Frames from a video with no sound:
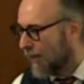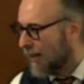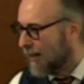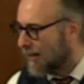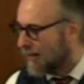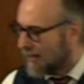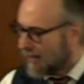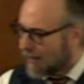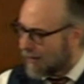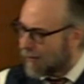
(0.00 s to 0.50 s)

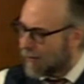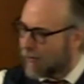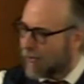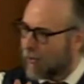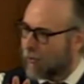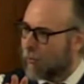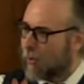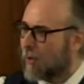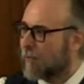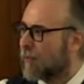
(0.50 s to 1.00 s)
near the
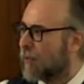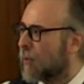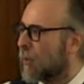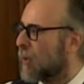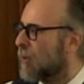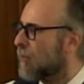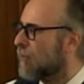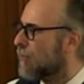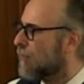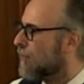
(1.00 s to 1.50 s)
river
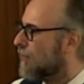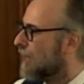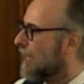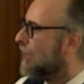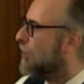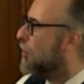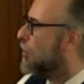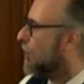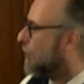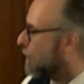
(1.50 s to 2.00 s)
of
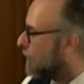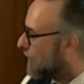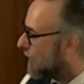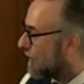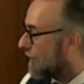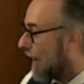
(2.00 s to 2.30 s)
Egypt,